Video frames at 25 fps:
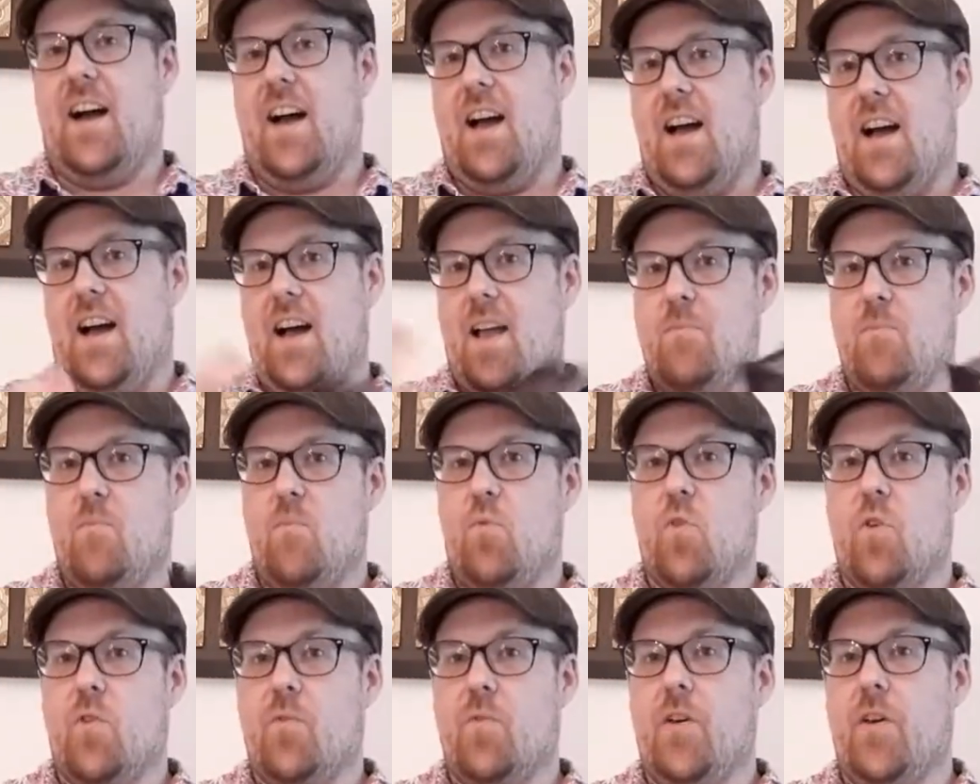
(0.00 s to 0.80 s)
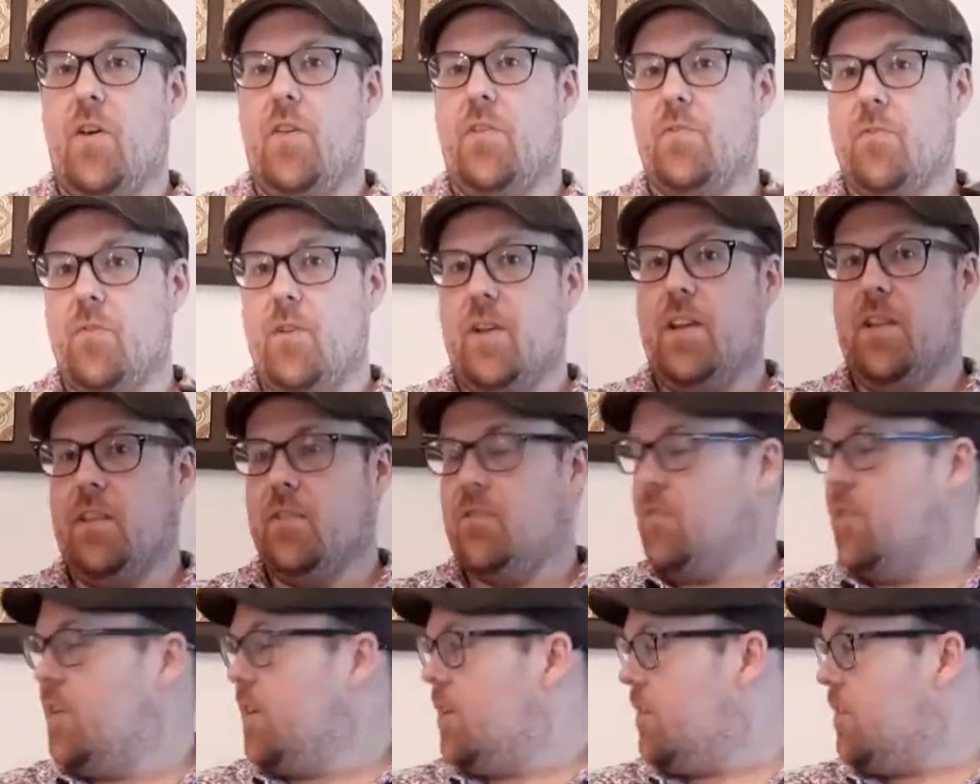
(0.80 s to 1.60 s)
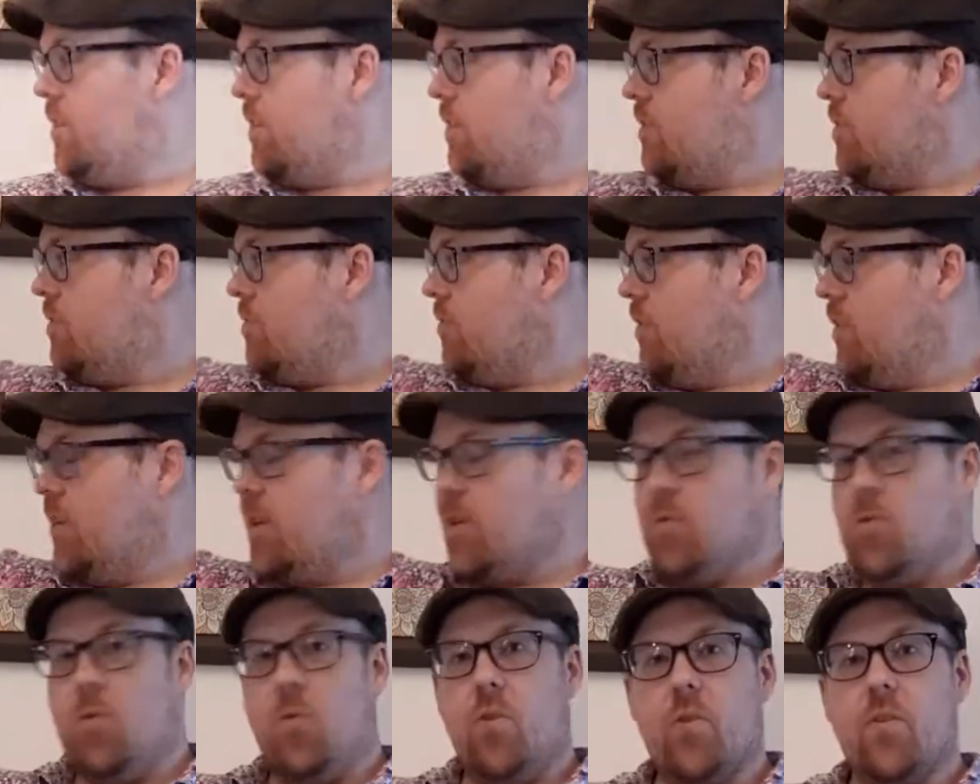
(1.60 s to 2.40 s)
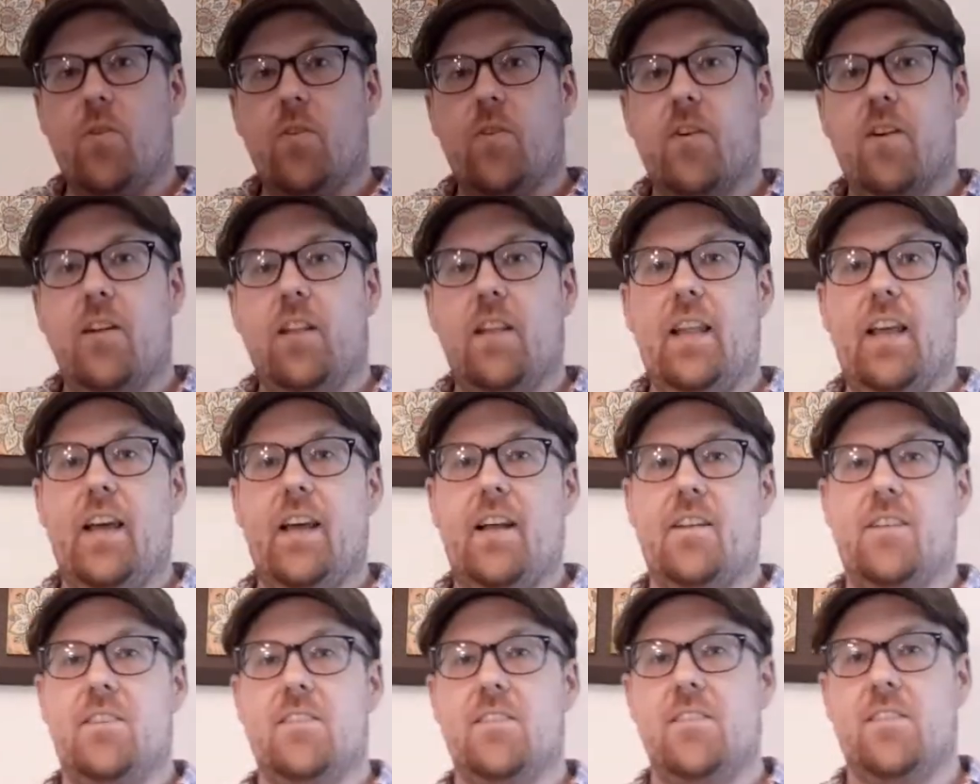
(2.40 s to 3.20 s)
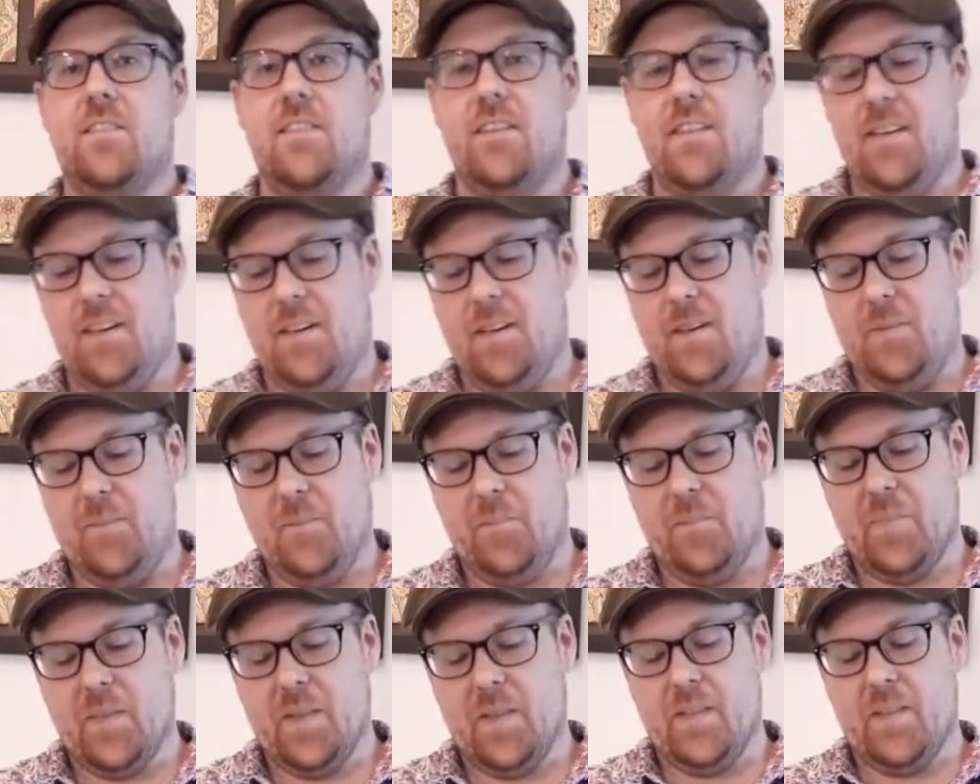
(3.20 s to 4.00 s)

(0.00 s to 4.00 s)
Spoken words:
I'm more of a 3 3/4 collector,